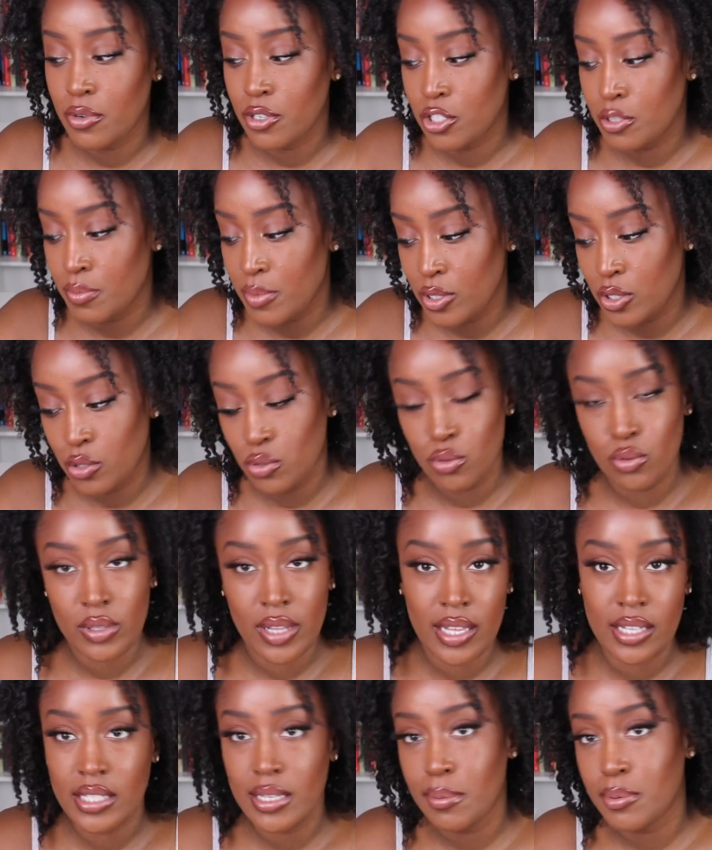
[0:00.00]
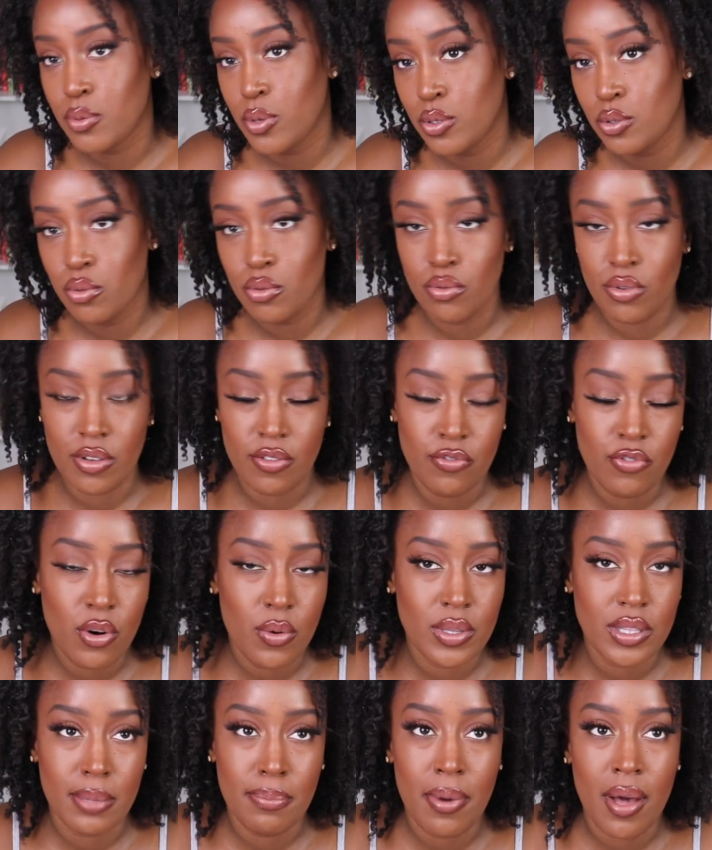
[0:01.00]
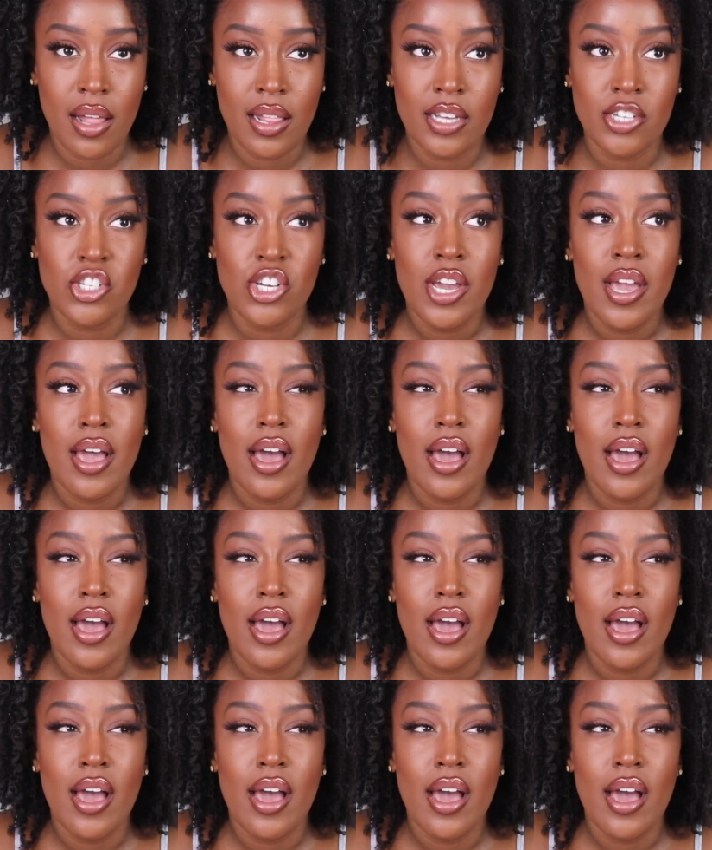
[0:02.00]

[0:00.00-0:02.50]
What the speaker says: which means you do like steps 1, 2, 3, and 4 with the polish.